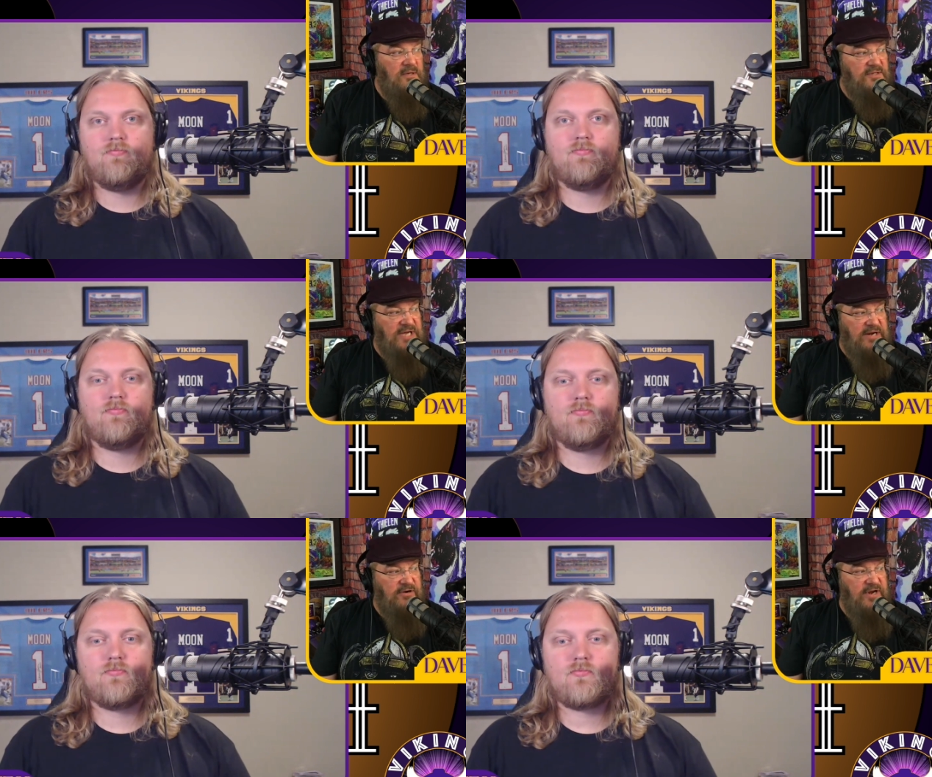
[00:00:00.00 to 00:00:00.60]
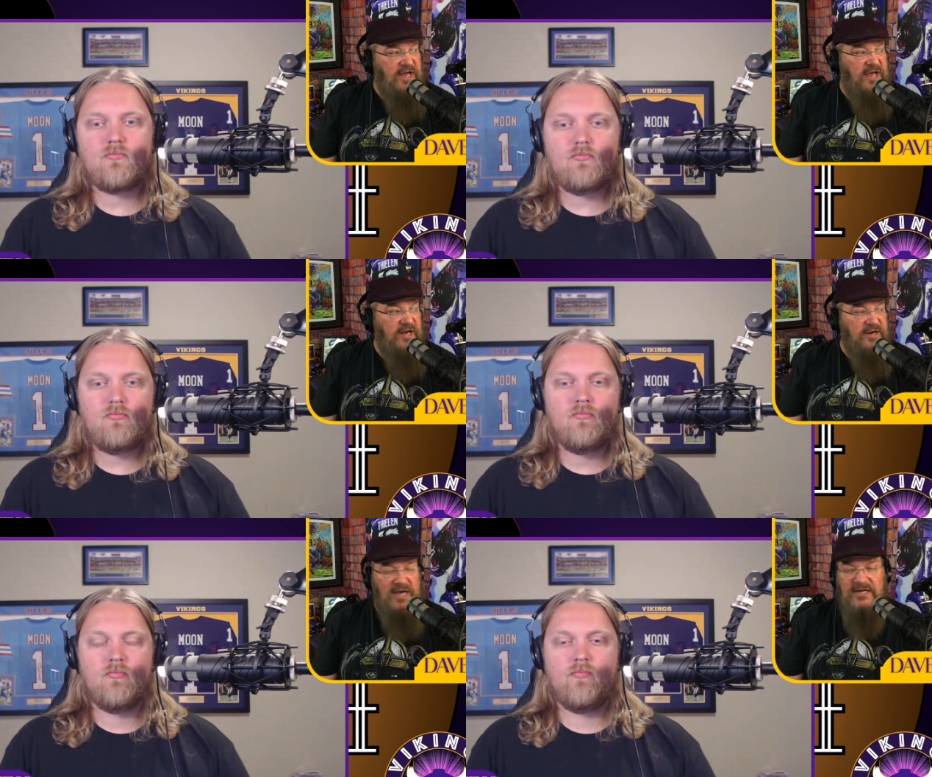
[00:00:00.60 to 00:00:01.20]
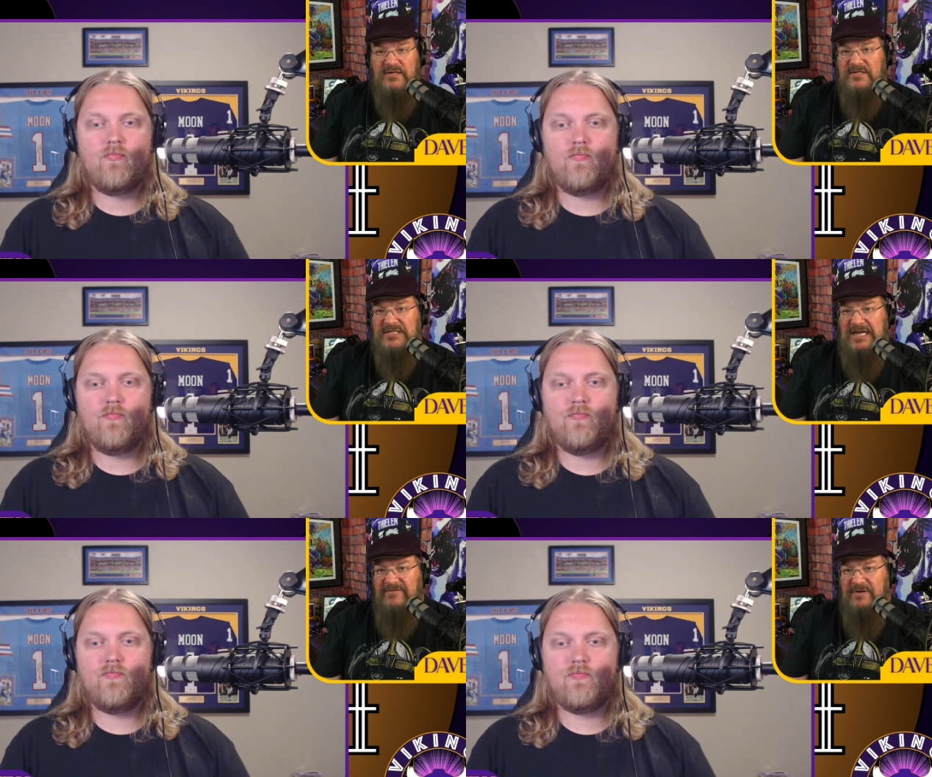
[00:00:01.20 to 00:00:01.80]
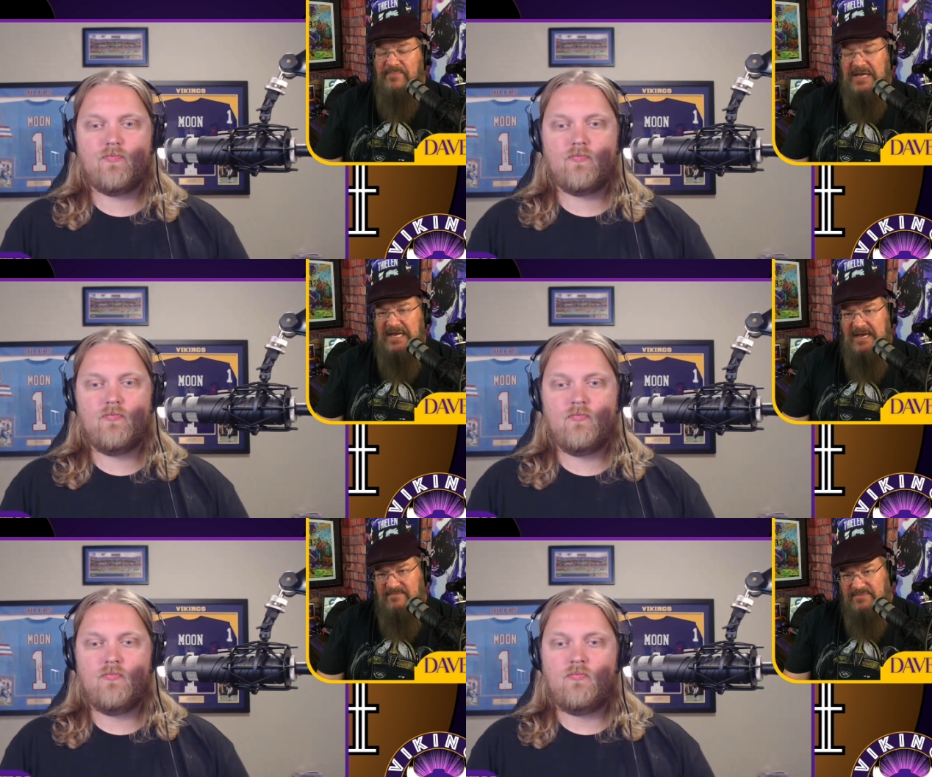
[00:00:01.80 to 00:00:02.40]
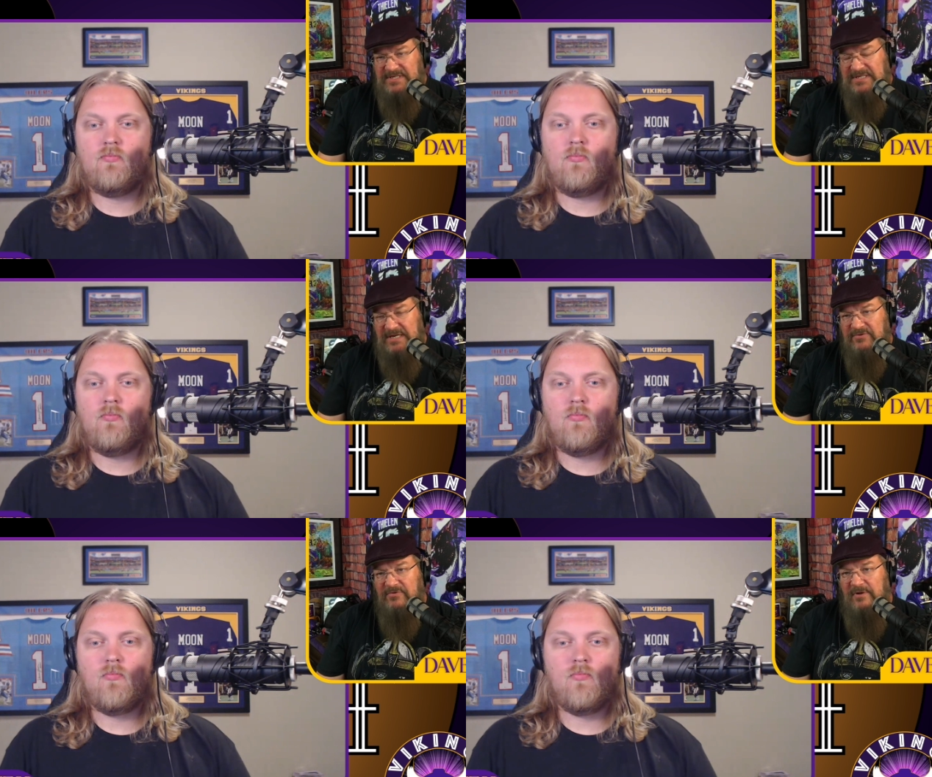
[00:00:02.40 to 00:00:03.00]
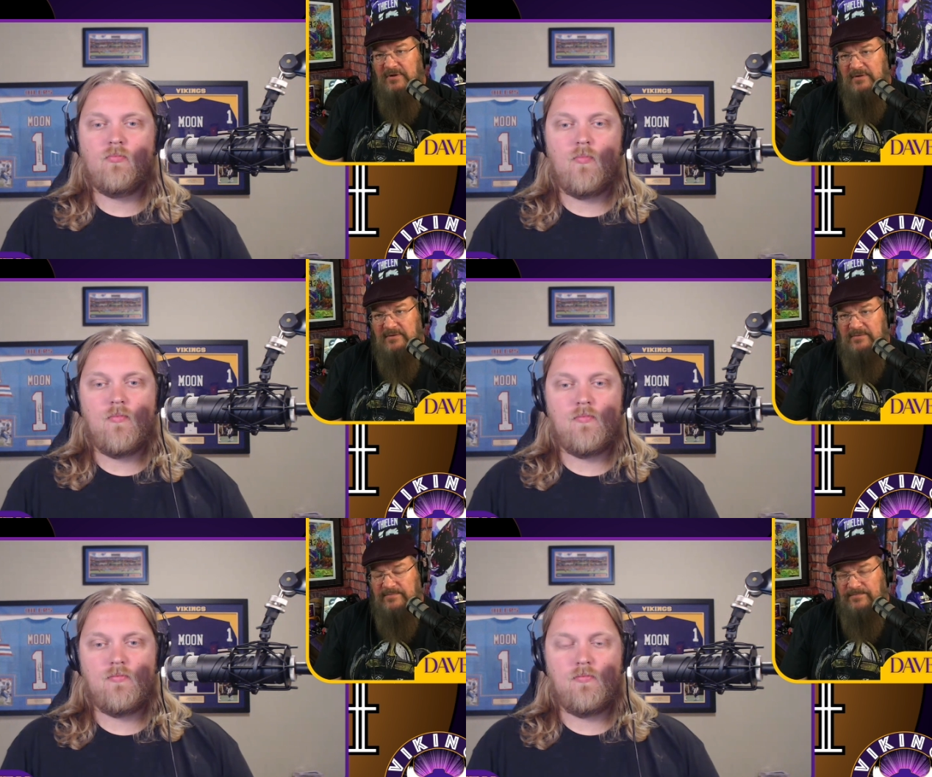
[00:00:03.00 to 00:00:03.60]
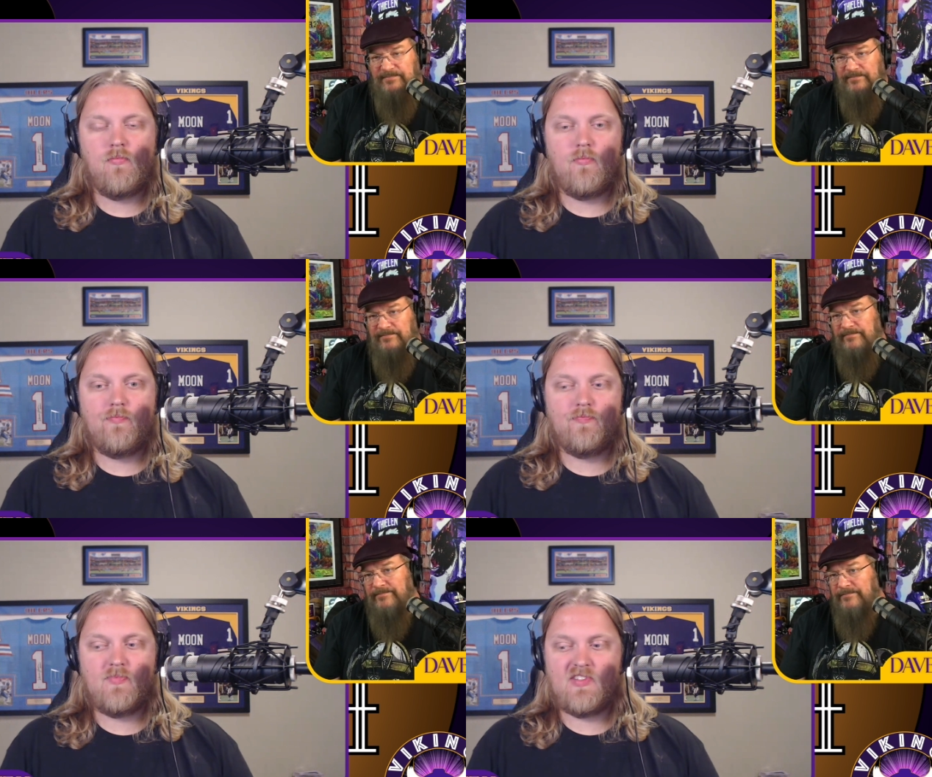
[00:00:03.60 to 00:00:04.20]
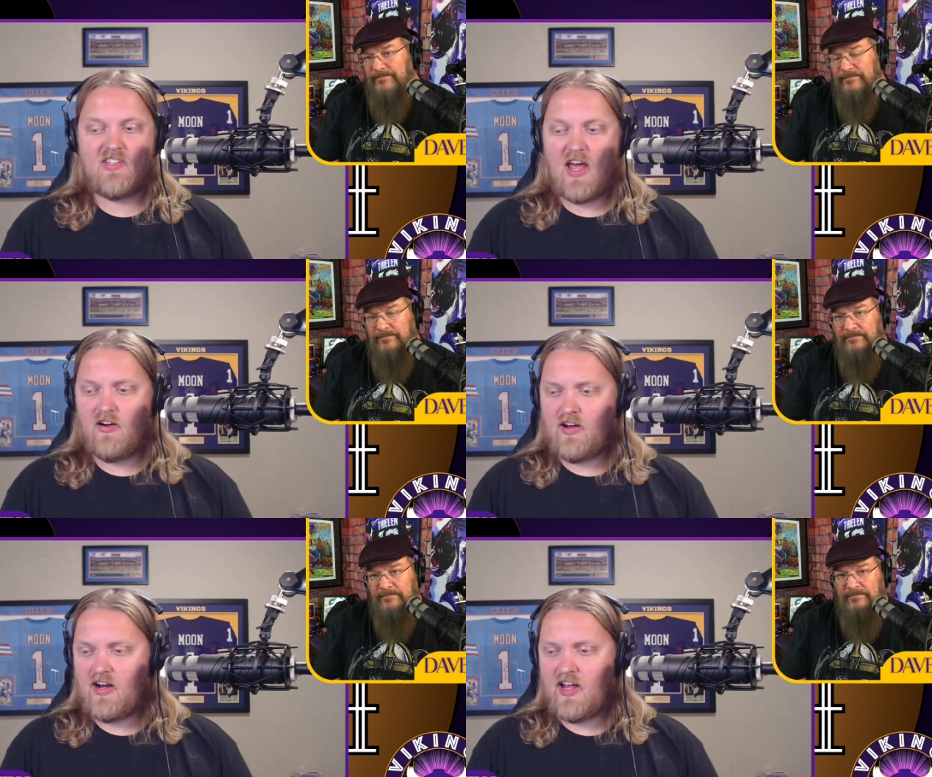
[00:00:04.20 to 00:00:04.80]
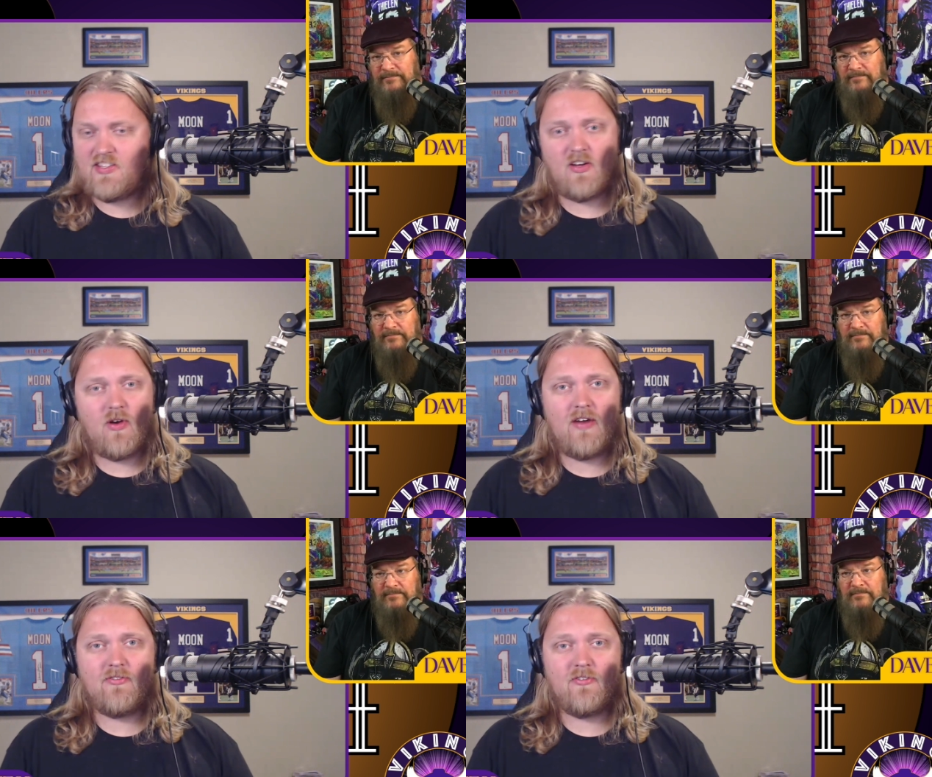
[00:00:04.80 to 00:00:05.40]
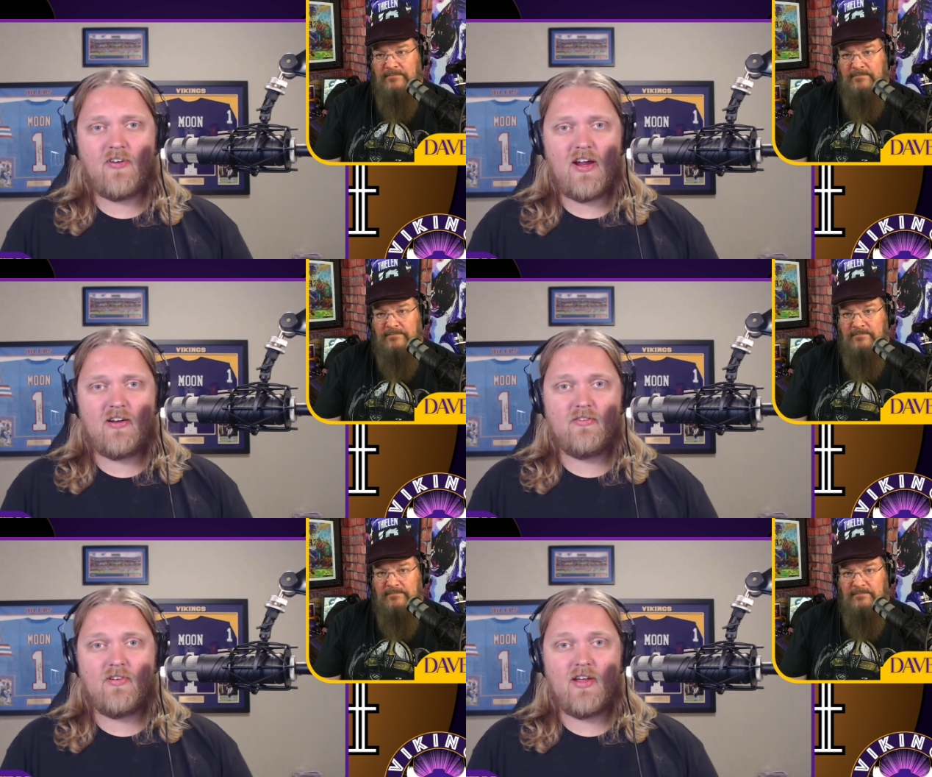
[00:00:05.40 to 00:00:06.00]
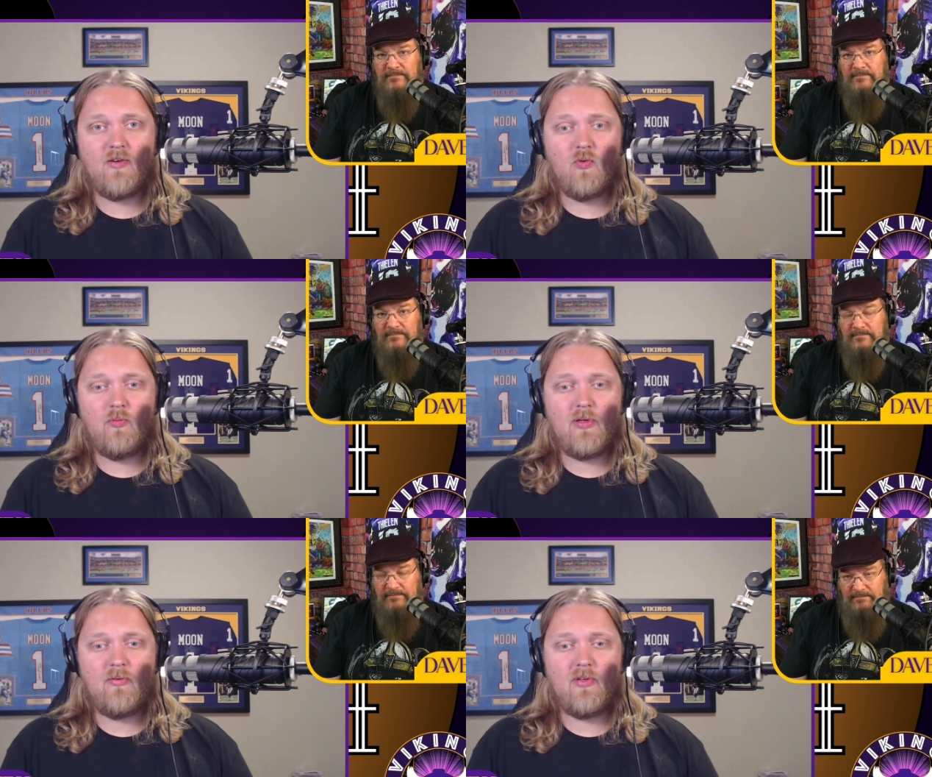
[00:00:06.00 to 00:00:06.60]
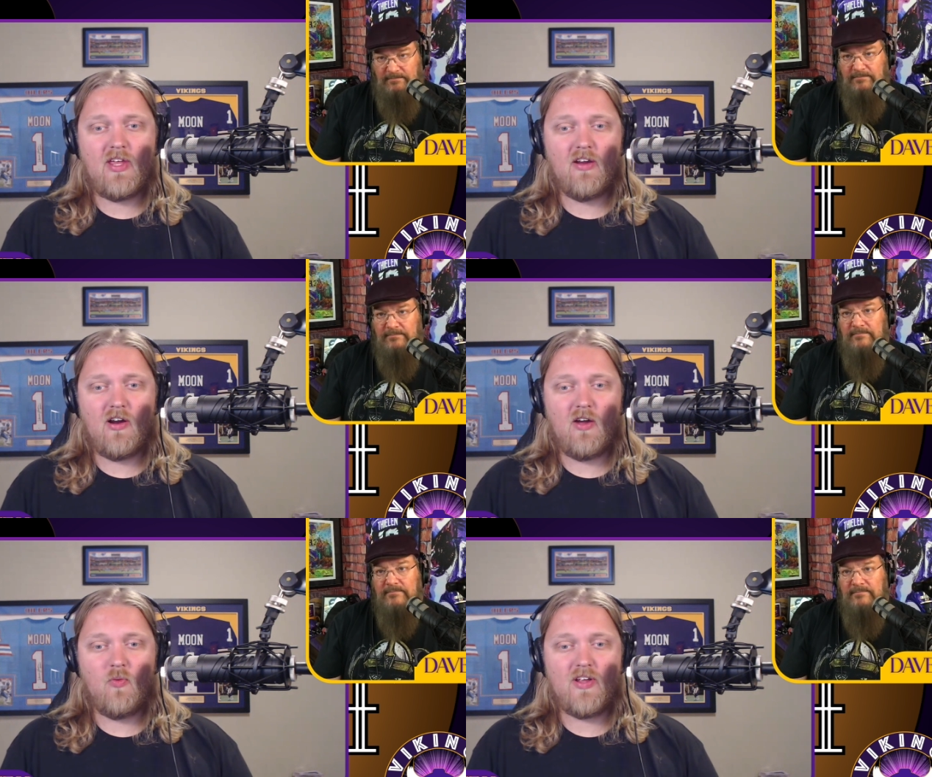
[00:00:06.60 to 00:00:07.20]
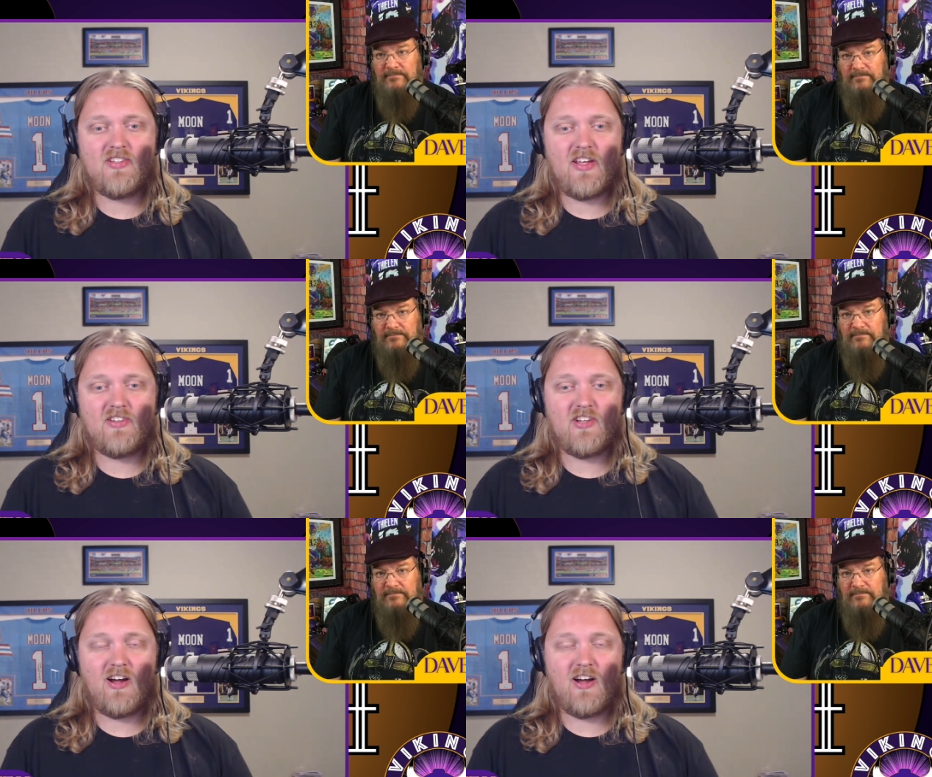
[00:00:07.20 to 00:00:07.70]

Speaker 1: Saturday night, 7 p.m.
Speaker 2: Central. Saturday night's all right for fighting, and we'll be mm-hmm. here on Wednesday to